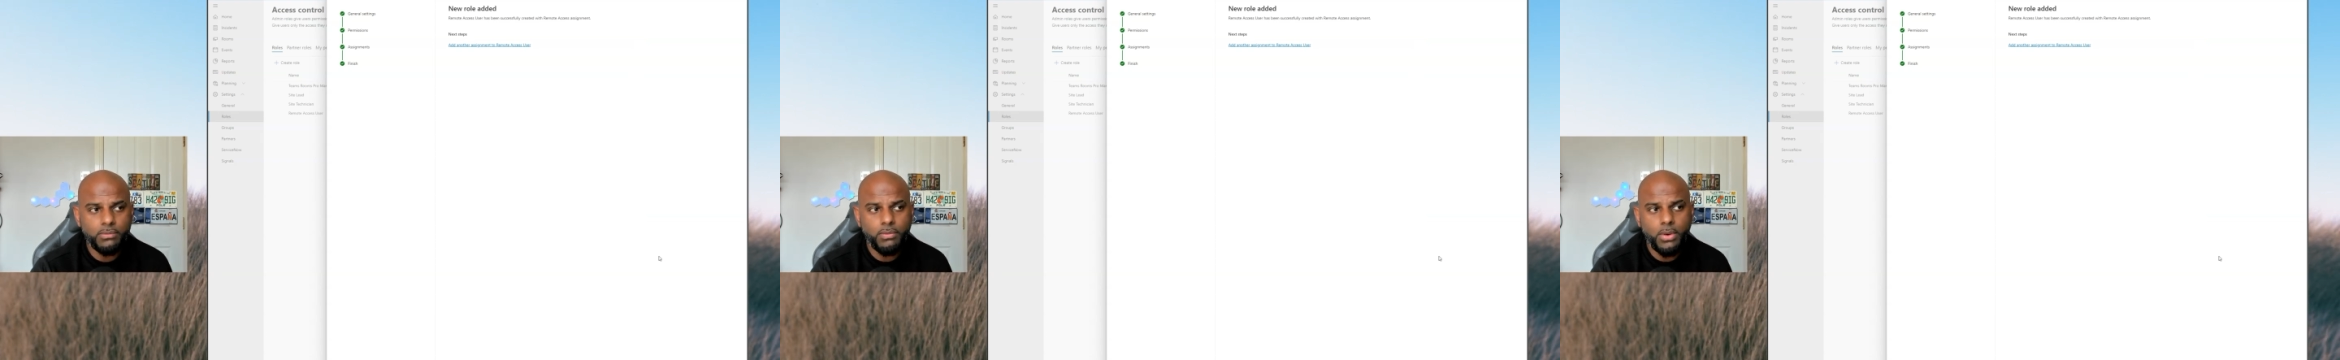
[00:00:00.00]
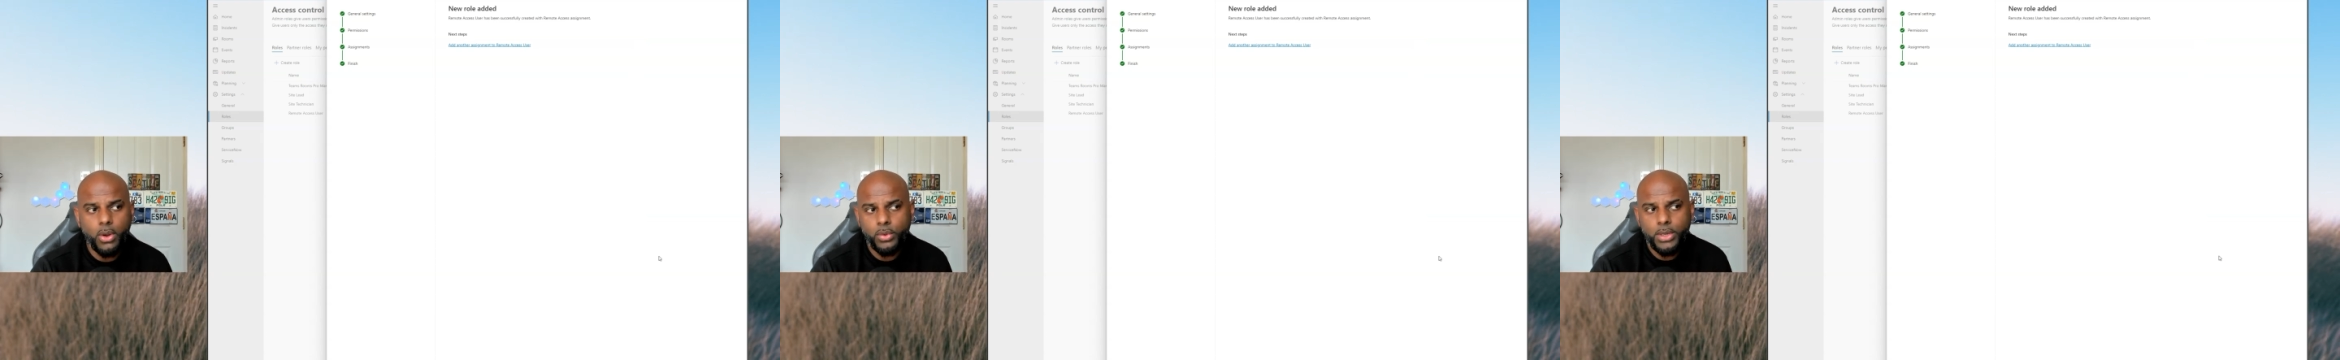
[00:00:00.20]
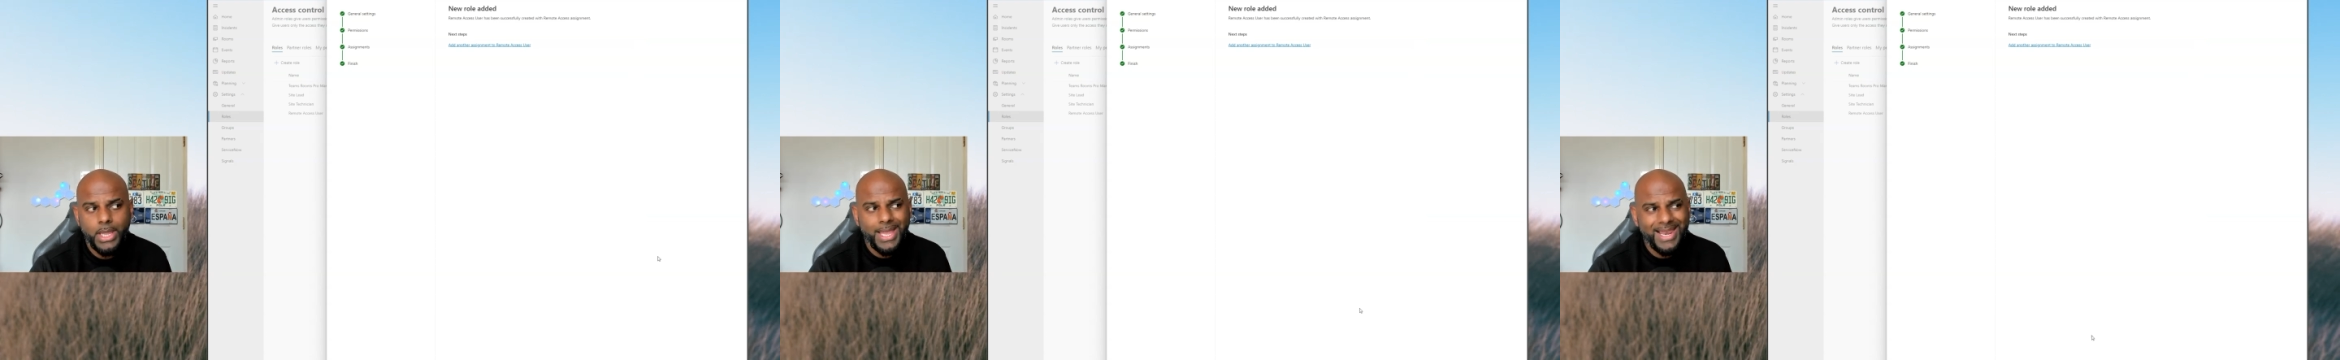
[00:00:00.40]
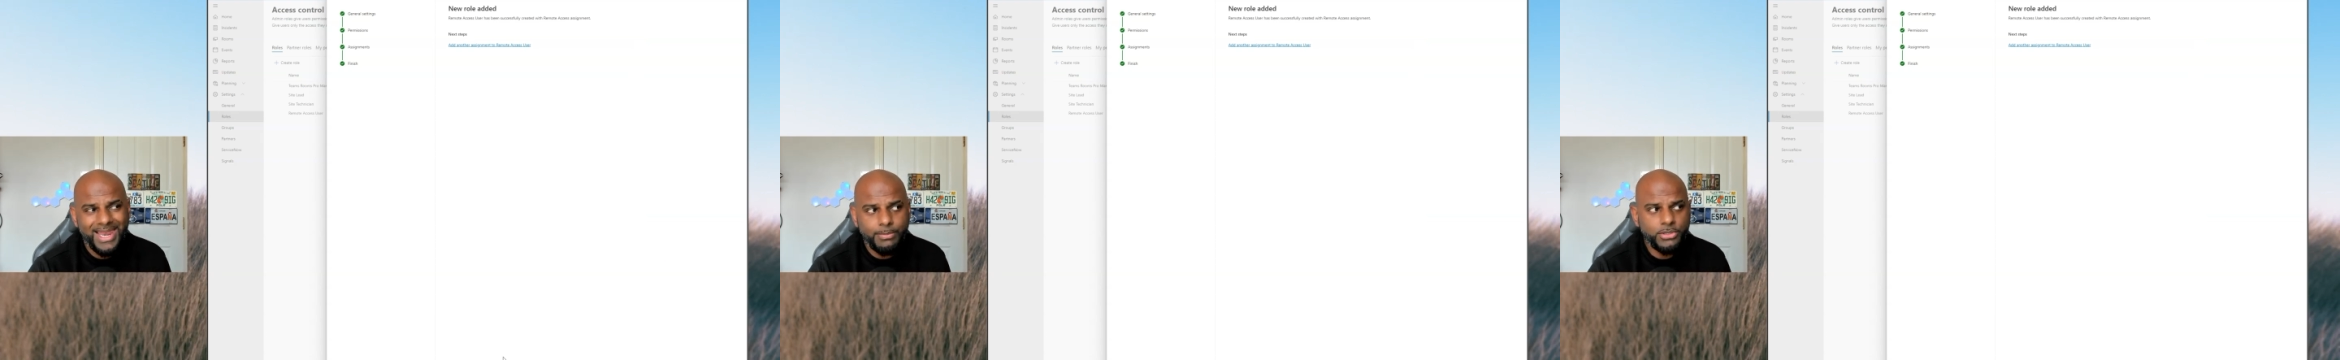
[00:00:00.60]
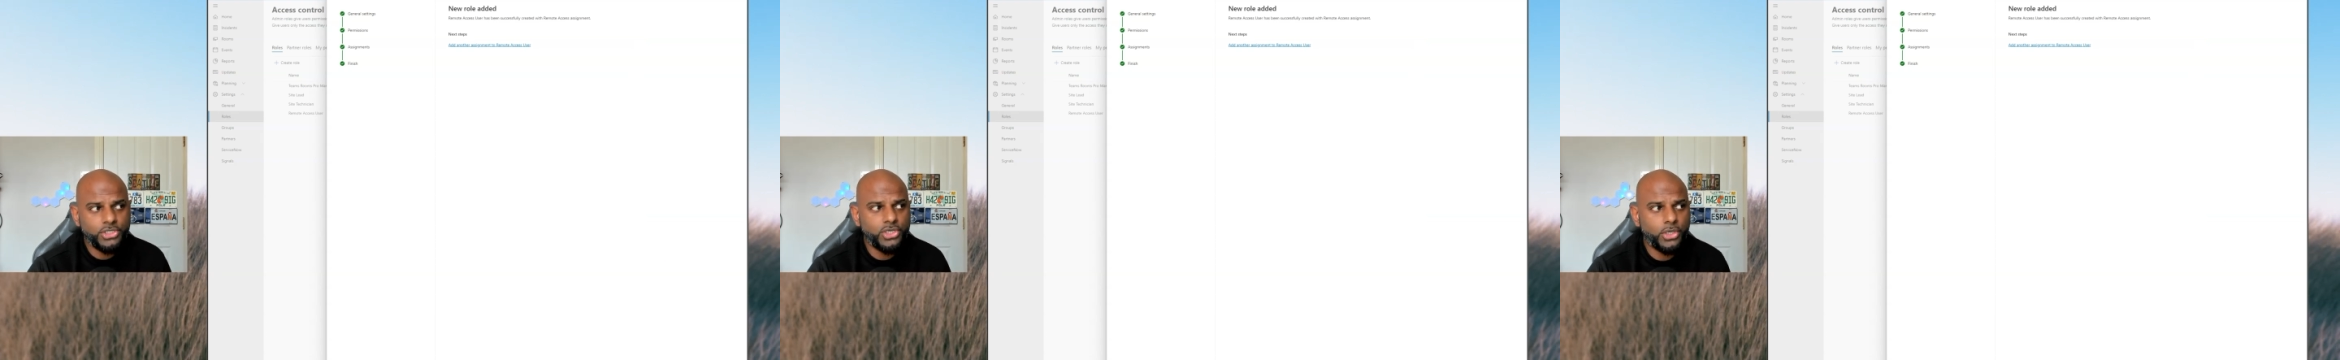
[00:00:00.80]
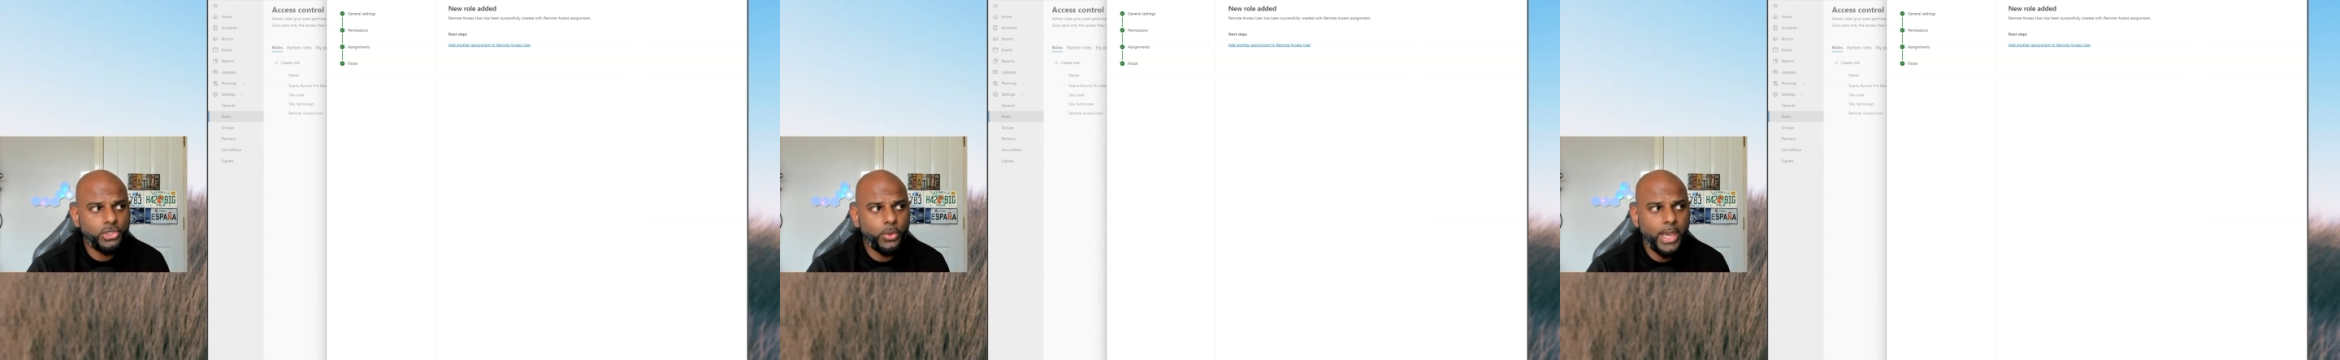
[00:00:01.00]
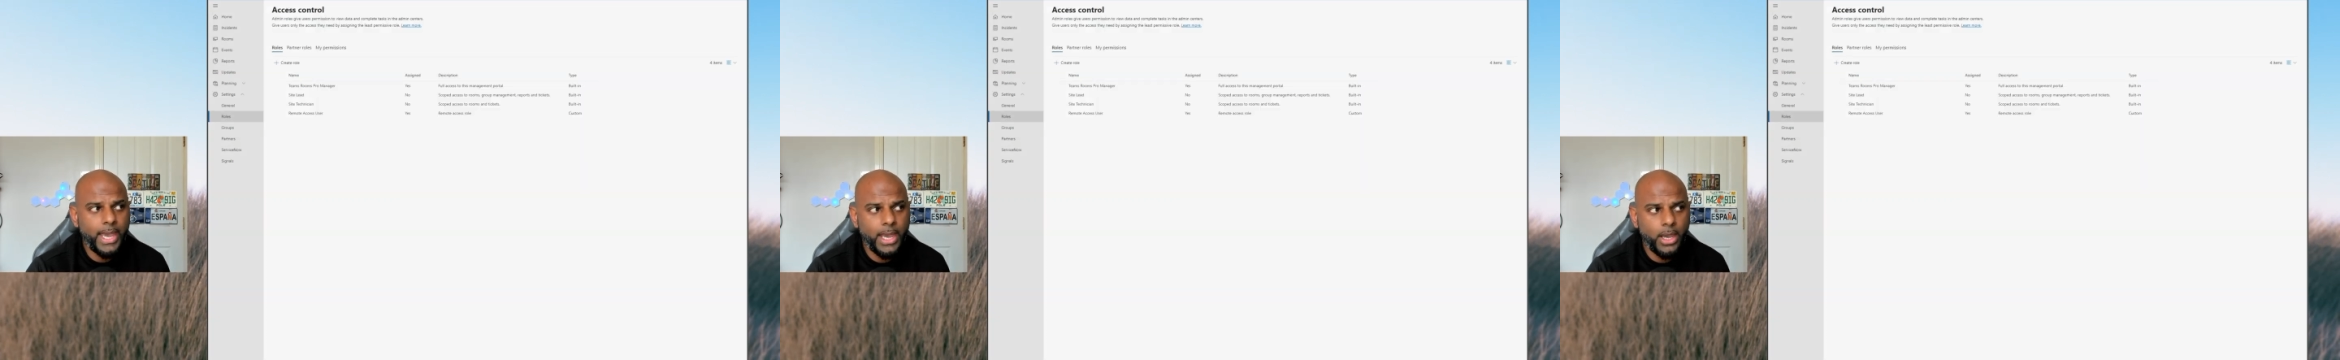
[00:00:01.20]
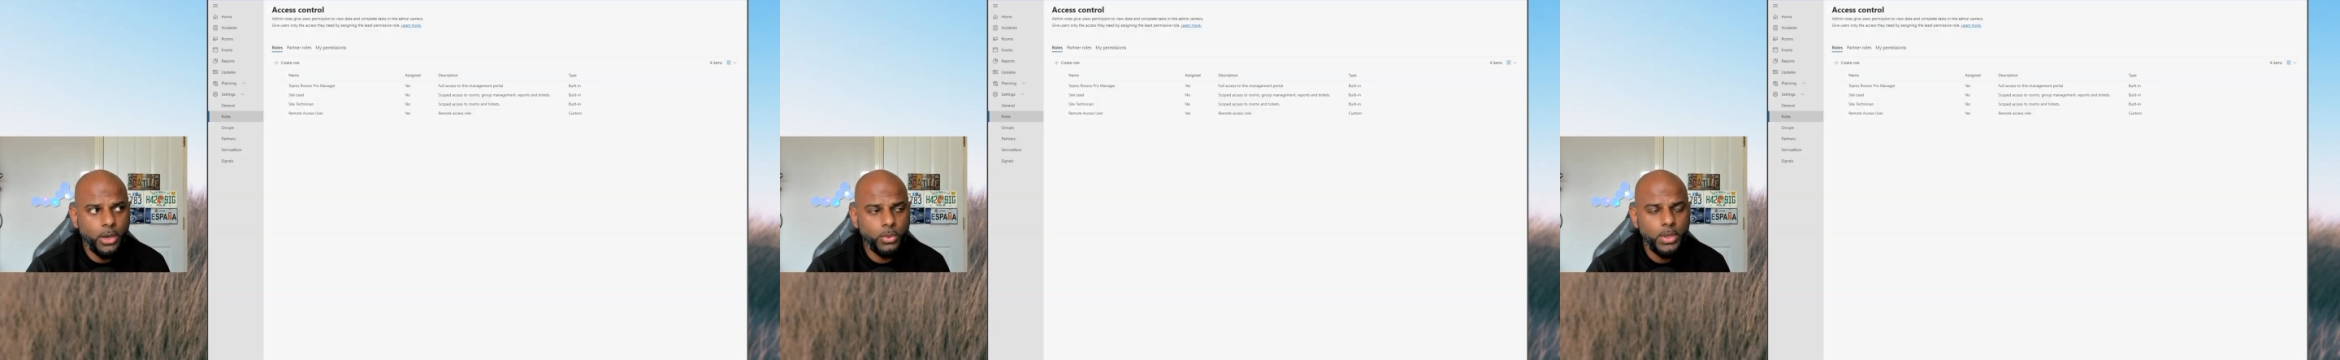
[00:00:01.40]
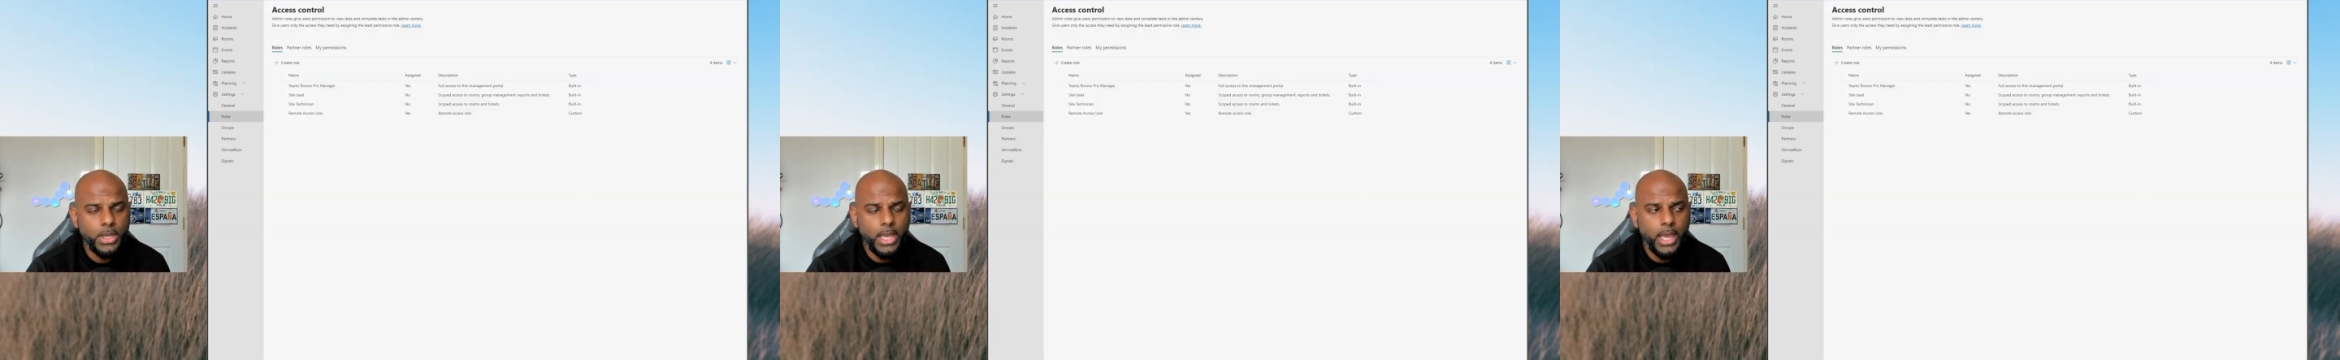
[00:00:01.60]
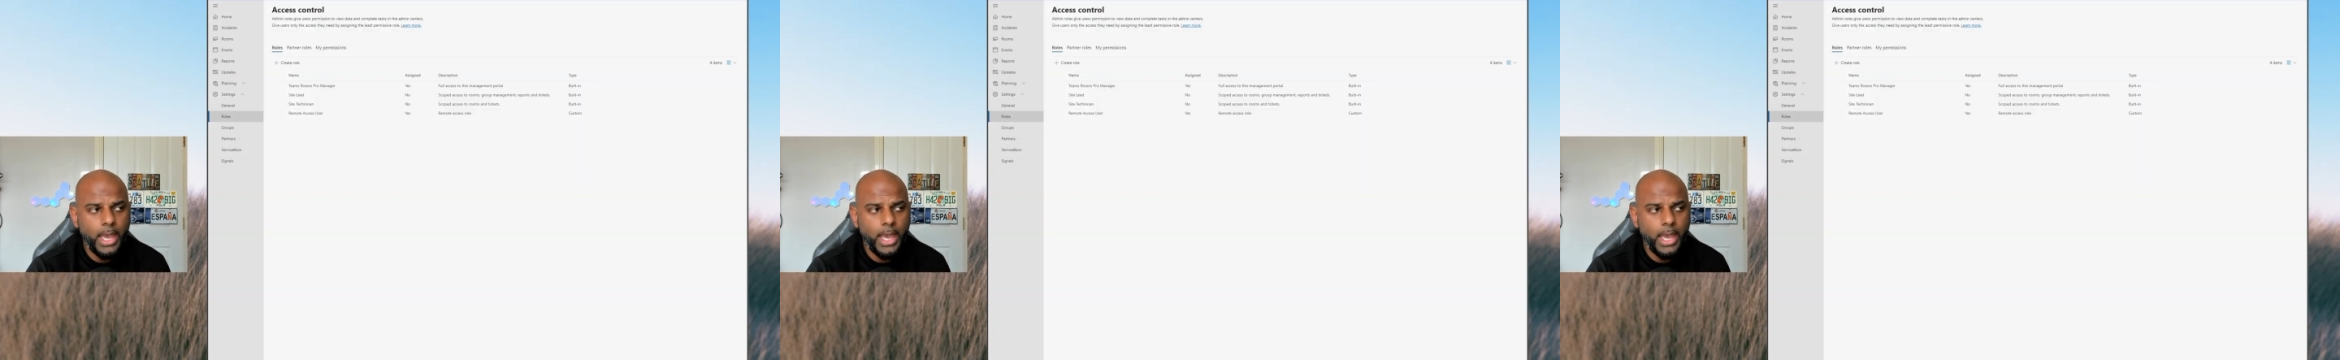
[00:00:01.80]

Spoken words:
role, let me show you how